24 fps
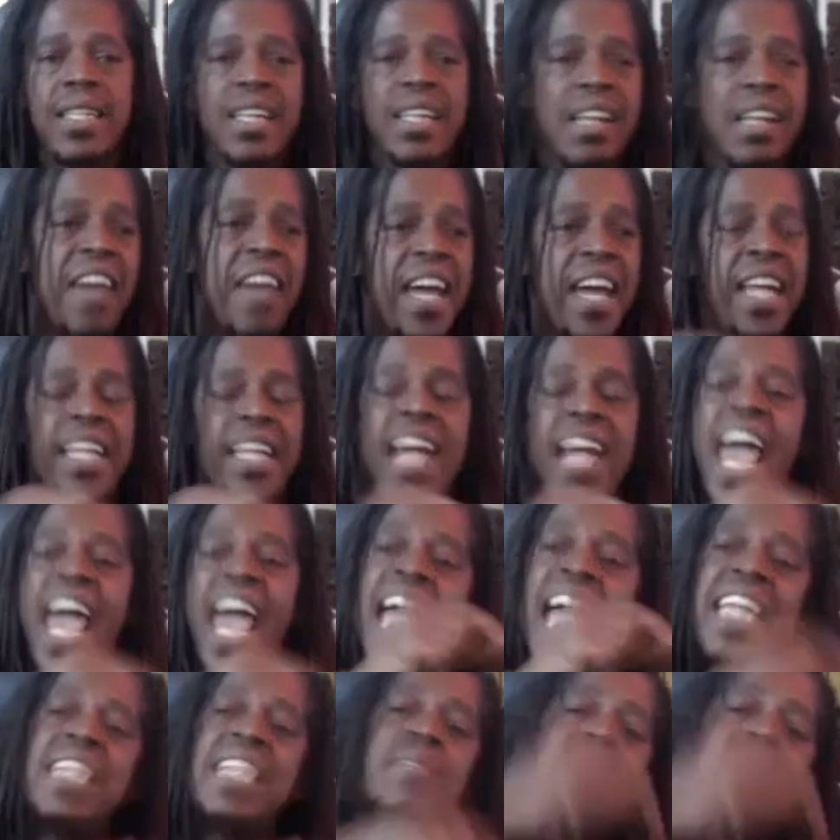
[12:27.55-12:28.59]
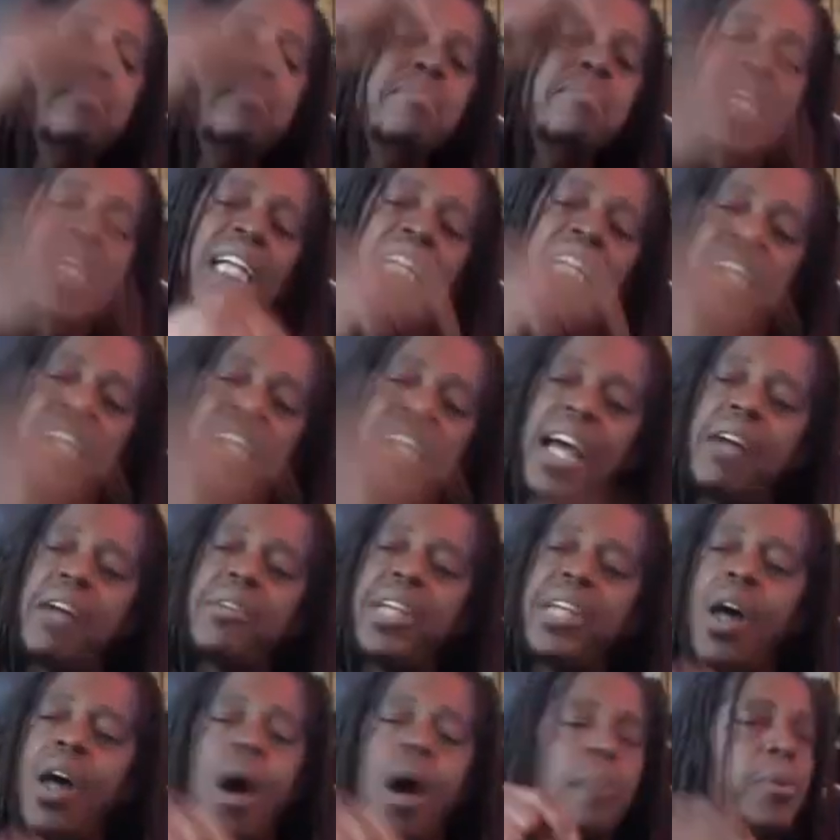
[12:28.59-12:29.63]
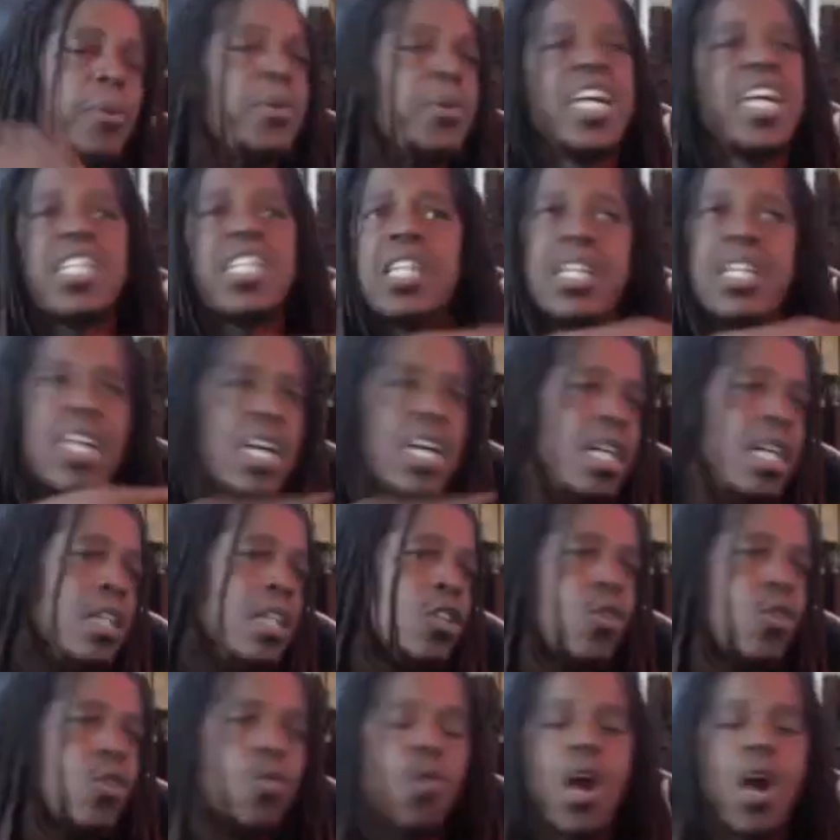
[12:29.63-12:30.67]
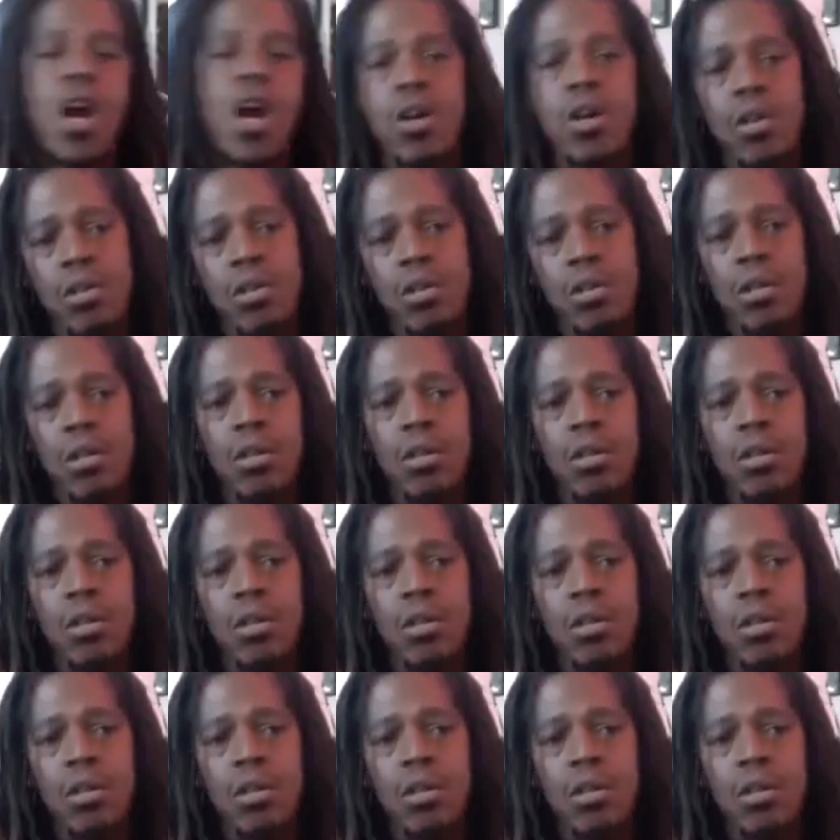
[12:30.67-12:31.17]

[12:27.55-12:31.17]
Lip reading: than any military operation in the world.